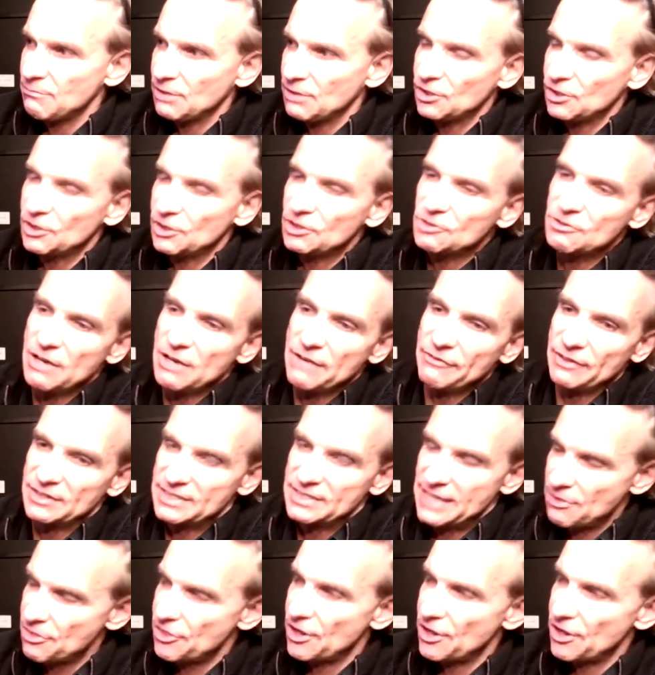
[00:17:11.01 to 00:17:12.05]
and you need to have a
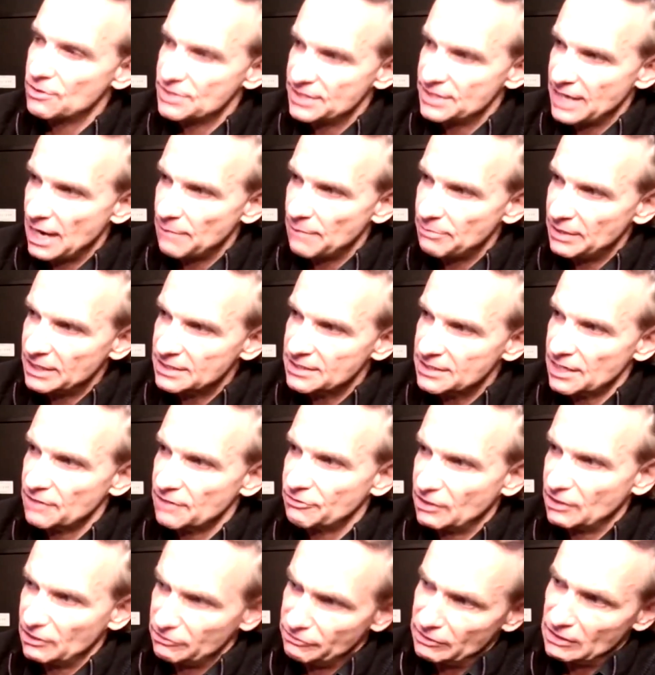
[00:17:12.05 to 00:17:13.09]
10,000 UpX,
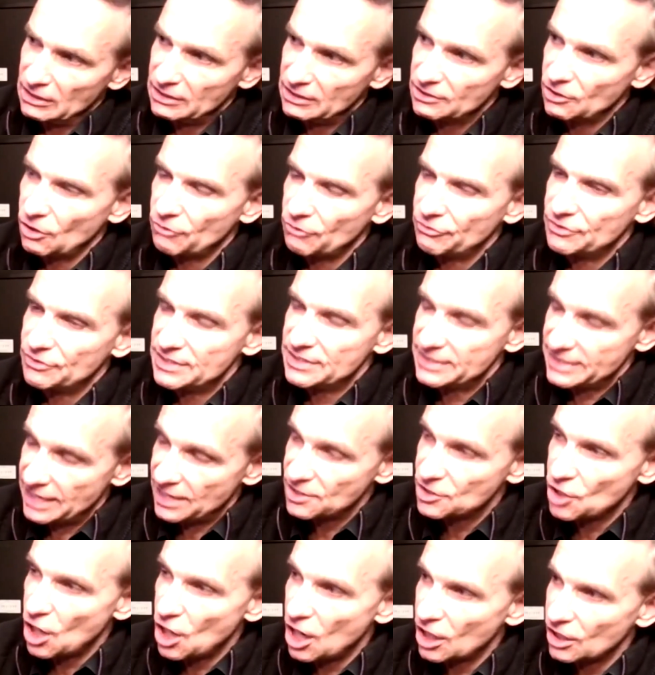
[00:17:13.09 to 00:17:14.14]
equivalent of
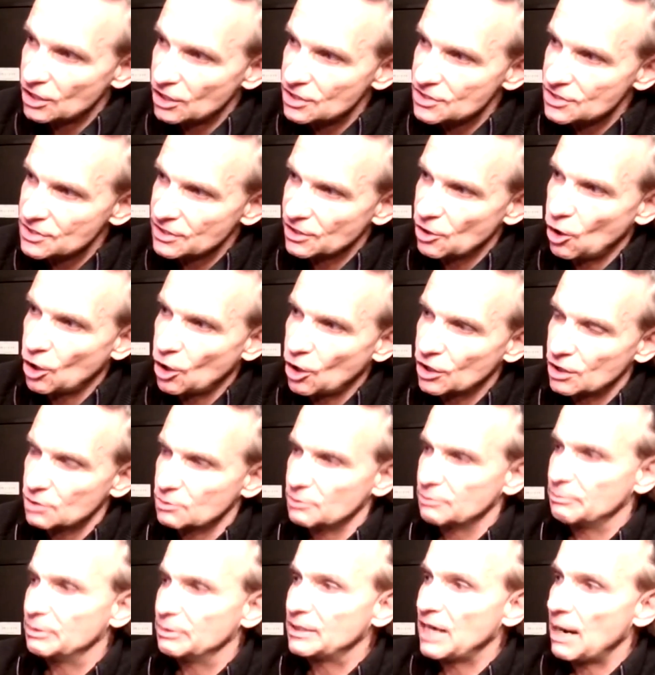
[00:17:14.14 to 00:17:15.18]
$10, in order to
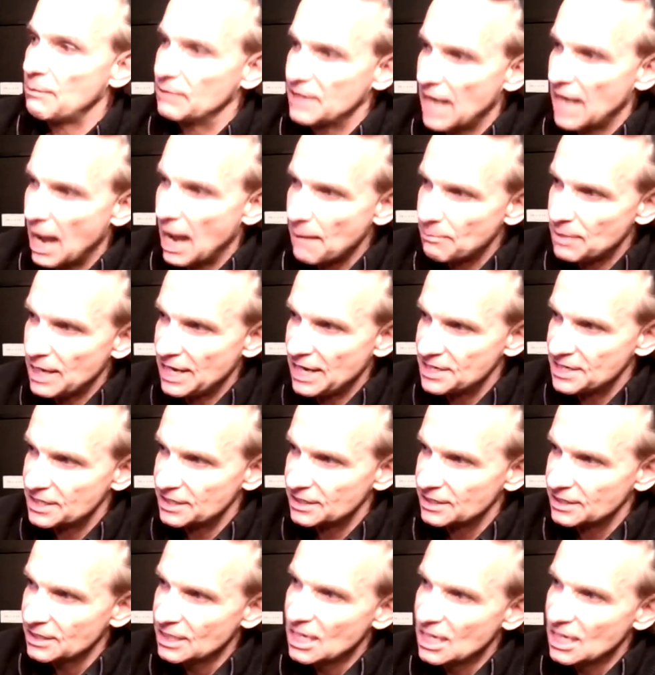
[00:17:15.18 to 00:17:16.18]
become an Uplander.